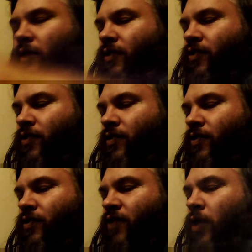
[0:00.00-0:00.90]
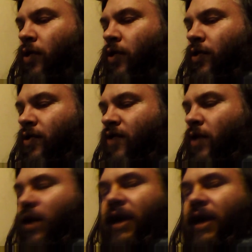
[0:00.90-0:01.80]
that Zelda
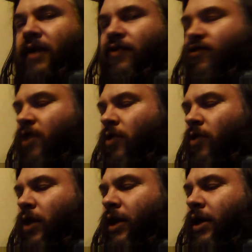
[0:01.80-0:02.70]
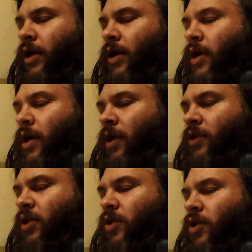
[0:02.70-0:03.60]
Zelda Link is generally in
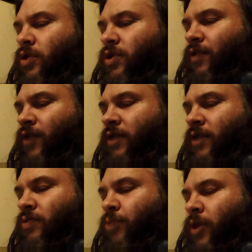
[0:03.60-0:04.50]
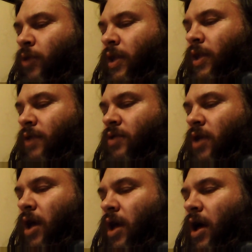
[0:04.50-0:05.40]
this conclusion of things pretty quickly. Is uh,
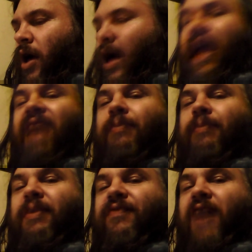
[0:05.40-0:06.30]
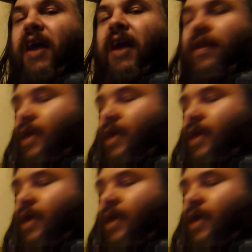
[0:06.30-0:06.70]
I have a bit of fun.